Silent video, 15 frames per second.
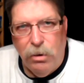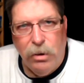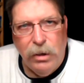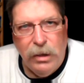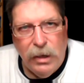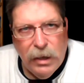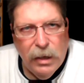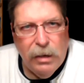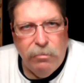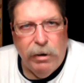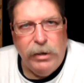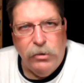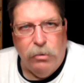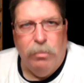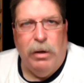you couldn't
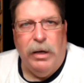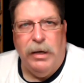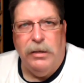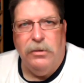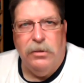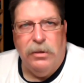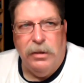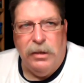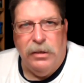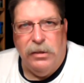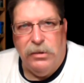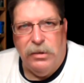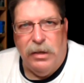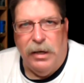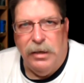get razor blades
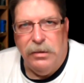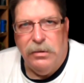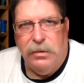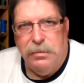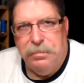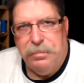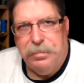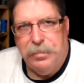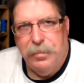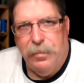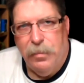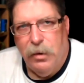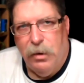in the States.